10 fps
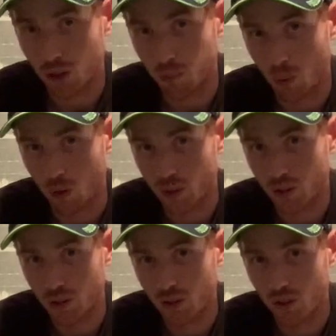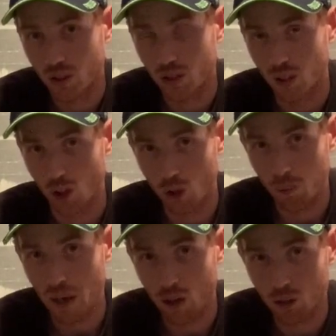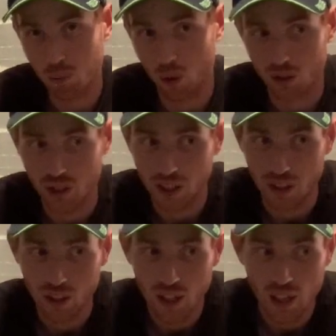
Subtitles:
sports, the local power sports here,